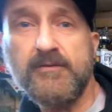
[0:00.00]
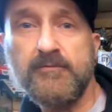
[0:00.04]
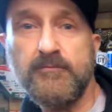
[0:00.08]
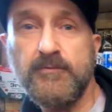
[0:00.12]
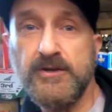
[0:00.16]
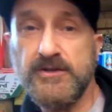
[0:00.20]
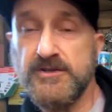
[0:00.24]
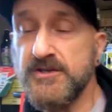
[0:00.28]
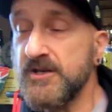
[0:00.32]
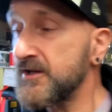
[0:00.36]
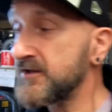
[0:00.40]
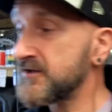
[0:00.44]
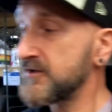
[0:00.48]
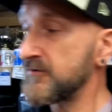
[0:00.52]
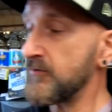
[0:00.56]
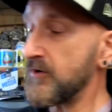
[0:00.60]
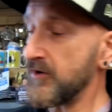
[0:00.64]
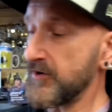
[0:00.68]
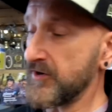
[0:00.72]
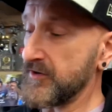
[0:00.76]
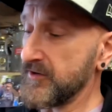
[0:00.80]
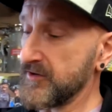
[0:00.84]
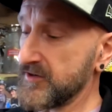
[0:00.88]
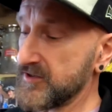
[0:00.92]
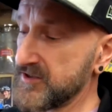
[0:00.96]
which is the
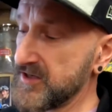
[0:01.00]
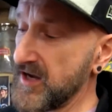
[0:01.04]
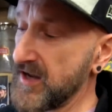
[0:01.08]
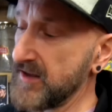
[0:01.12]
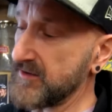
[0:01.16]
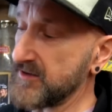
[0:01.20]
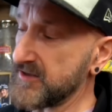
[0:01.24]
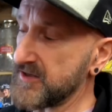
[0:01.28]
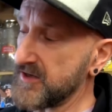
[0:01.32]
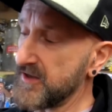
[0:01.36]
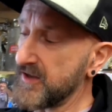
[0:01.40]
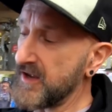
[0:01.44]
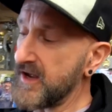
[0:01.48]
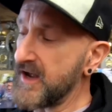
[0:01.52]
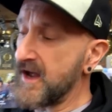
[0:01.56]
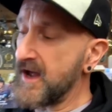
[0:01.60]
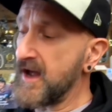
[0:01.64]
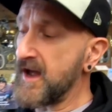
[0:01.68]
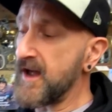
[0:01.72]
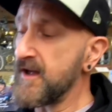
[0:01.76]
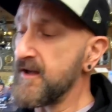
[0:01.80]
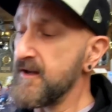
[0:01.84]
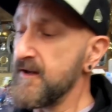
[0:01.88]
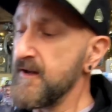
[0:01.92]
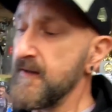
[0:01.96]
one in the center
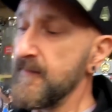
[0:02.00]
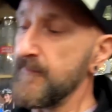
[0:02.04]
there.